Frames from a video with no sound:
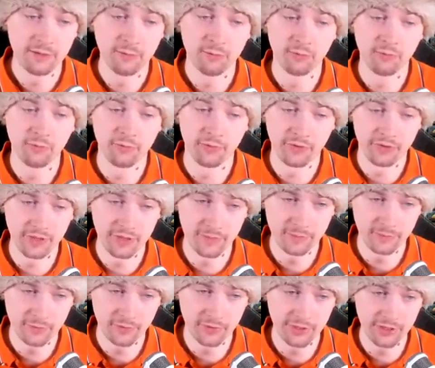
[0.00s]
war
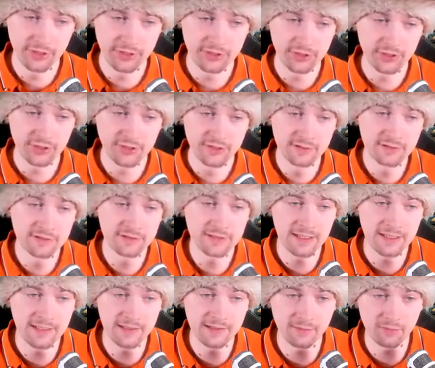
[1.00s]
reparations,
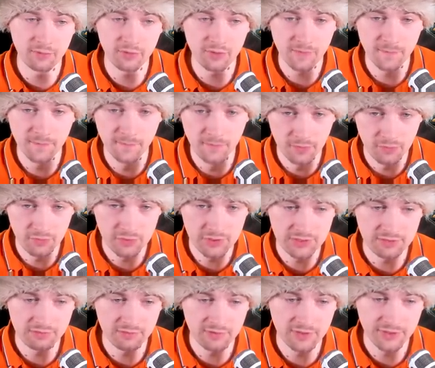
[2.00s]
and I'm gonna
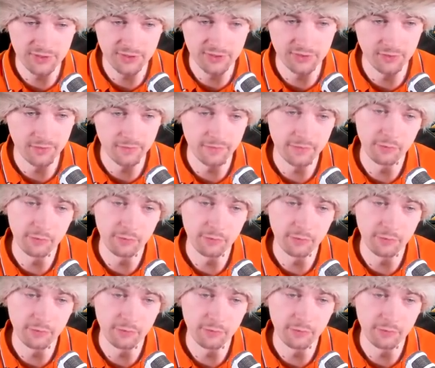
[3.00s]
force religion on